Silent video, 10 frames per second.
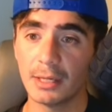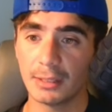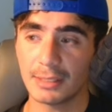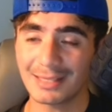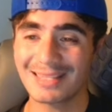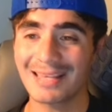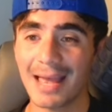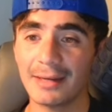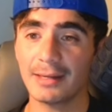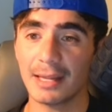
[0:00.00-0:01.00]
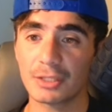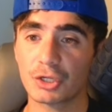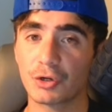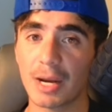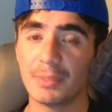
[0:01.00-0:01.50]
to send
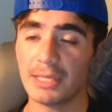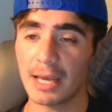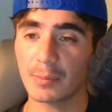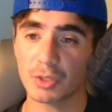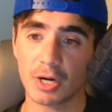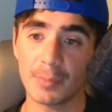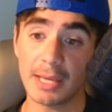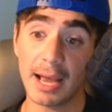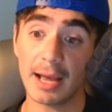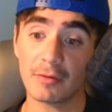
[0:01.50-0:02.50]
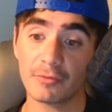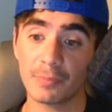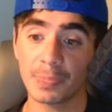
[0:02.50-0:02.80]
Instagram DMs on our behalf.